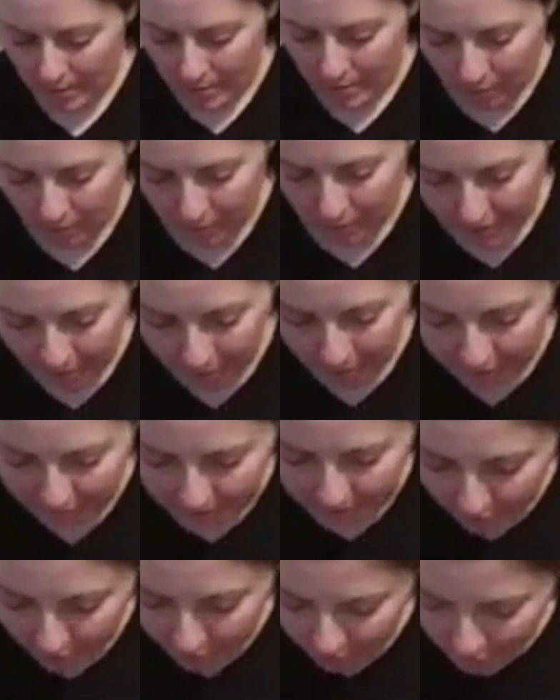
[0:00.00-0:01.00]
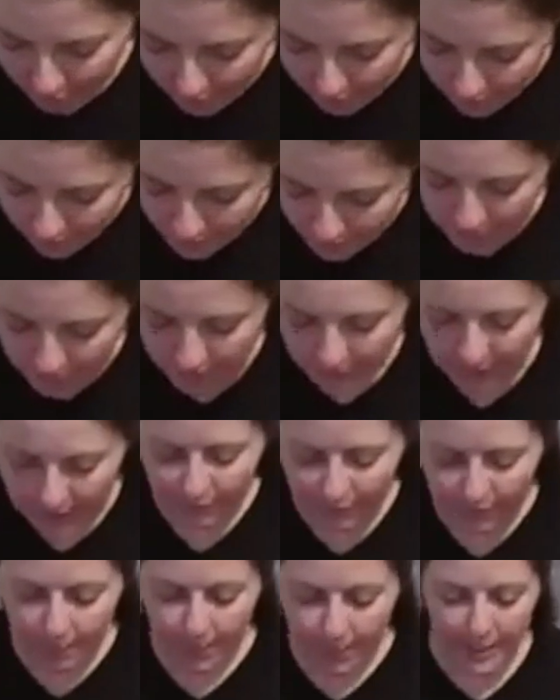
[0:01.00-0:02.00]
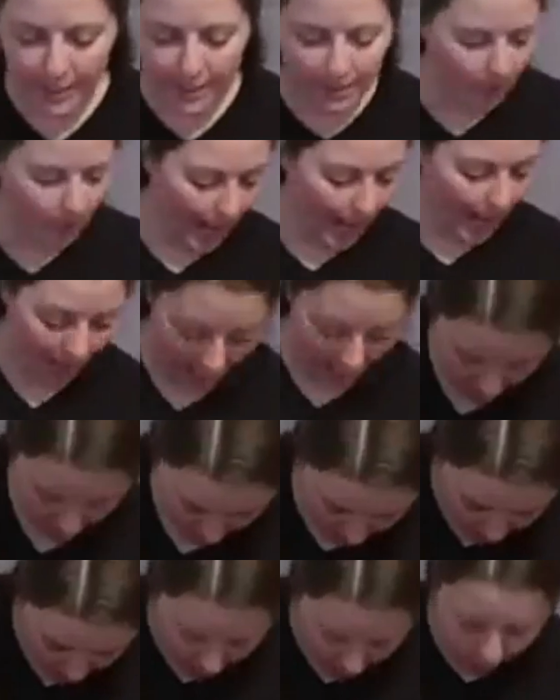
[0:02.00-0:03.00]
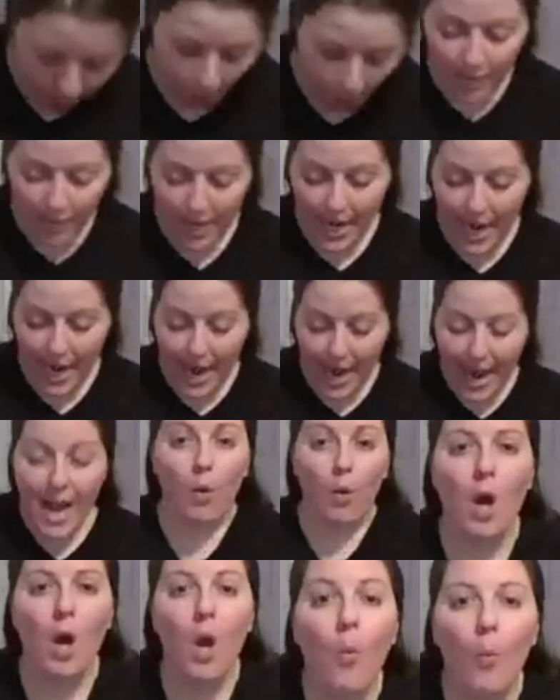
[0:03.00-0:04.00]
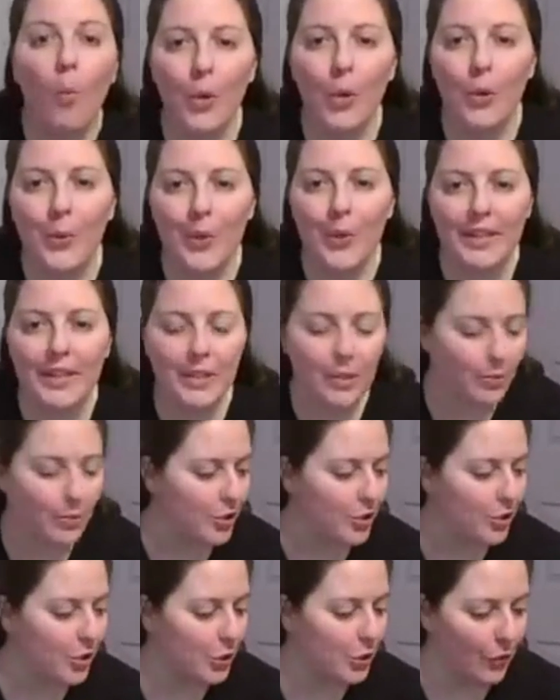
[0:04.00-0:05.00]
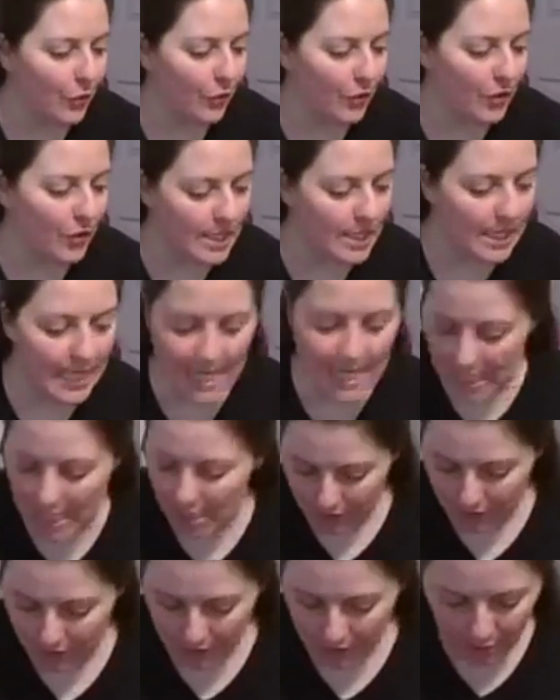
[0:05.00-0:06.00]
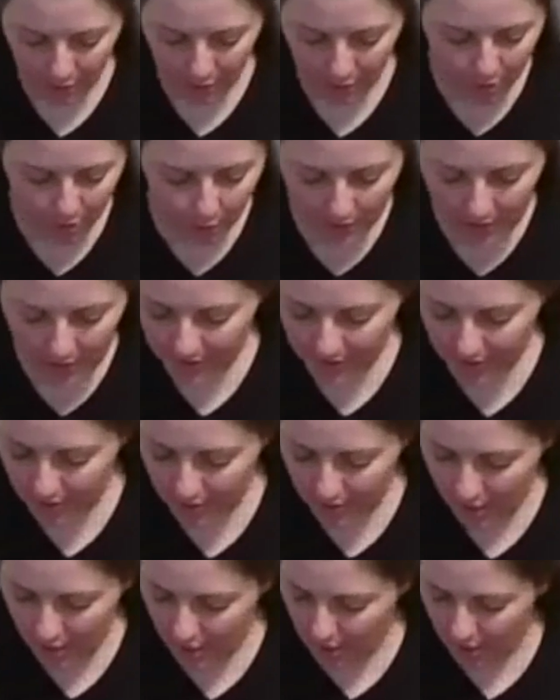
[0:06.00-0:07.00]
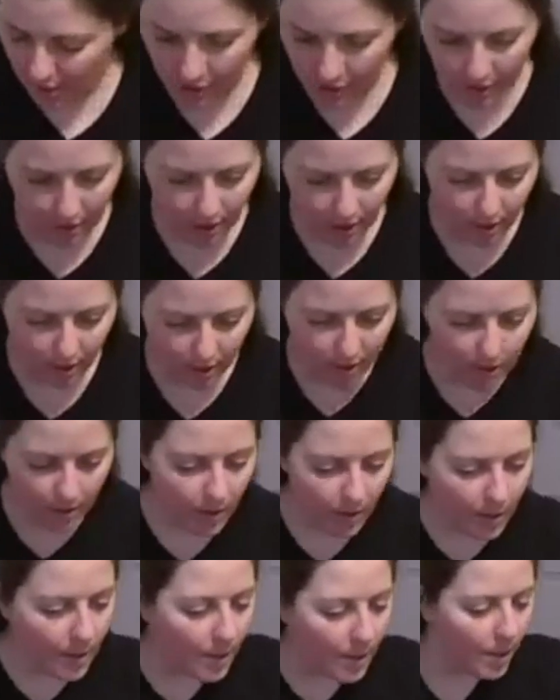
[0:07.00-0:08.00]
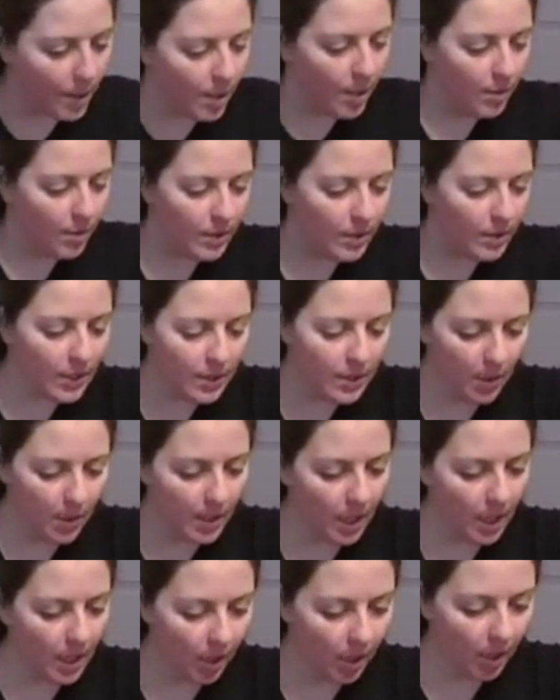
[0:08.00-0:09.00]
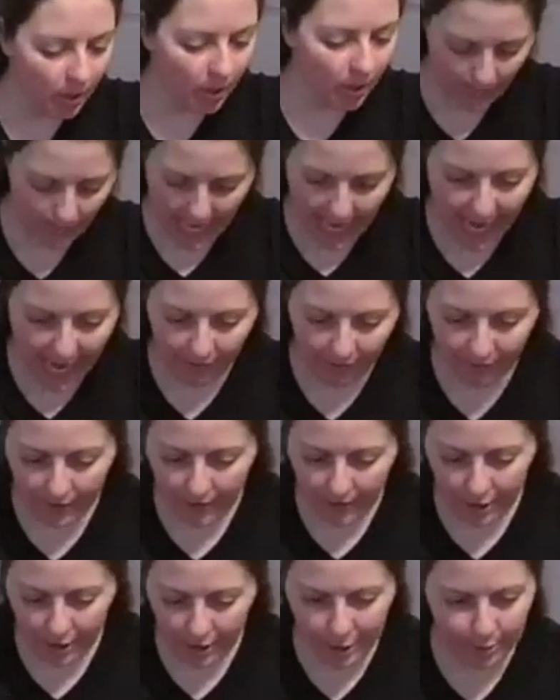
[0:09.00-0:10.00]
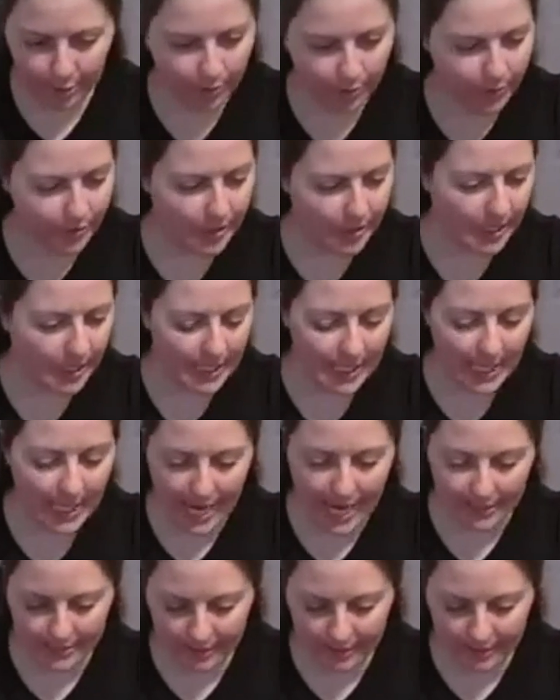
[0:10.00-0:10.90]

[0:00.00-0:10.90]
Once I put it down, it looked really uneven, but that's okay. So now, what do we think we should do for teeth? Do we think... What's one color we haven't used yet?